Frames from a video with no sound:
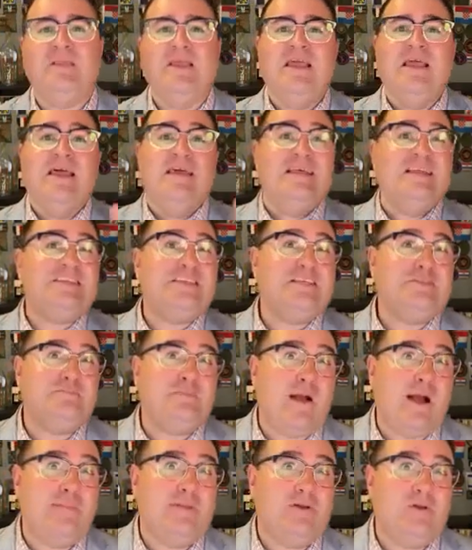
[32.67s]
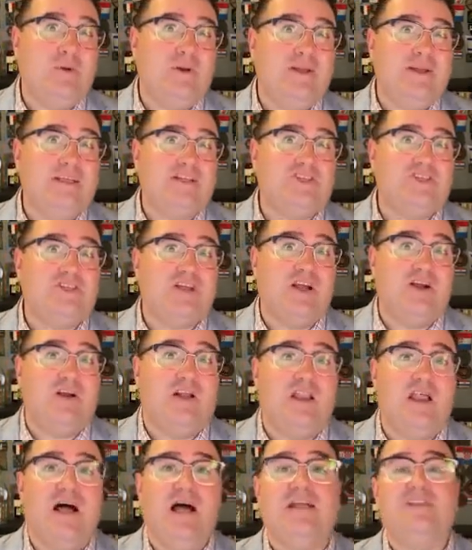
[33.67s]
this is probably going to get shared a
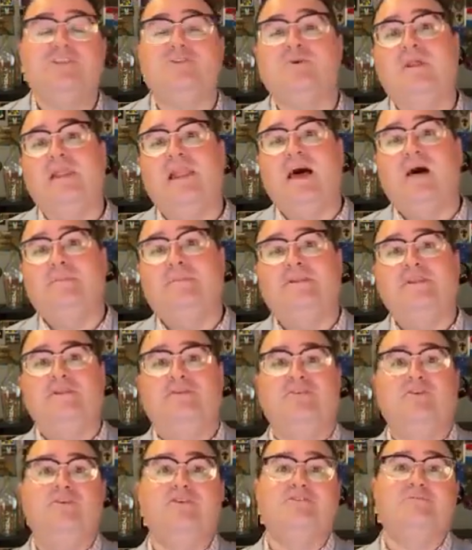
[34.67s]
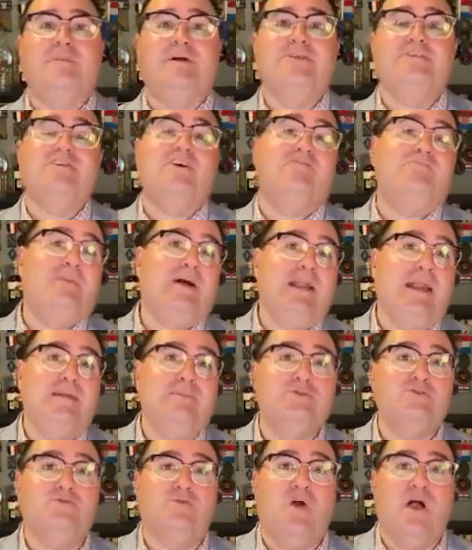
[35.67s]
lot, so allow me to introduce myself. My name
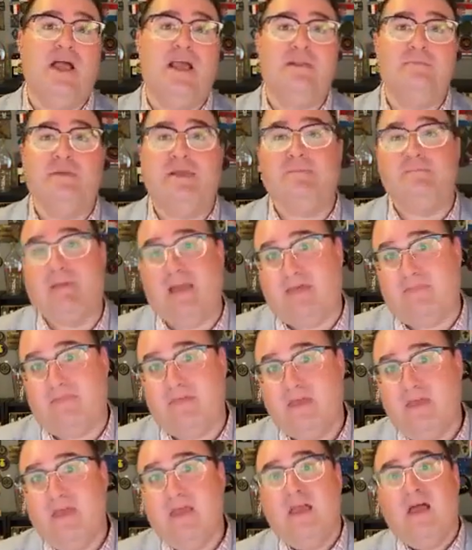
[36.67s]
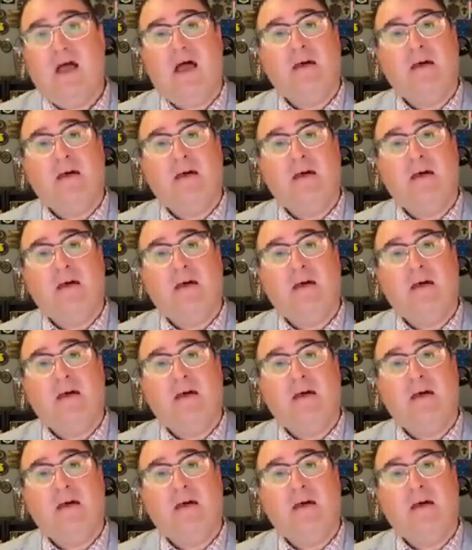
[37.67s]
is Ryan McBeth. I'm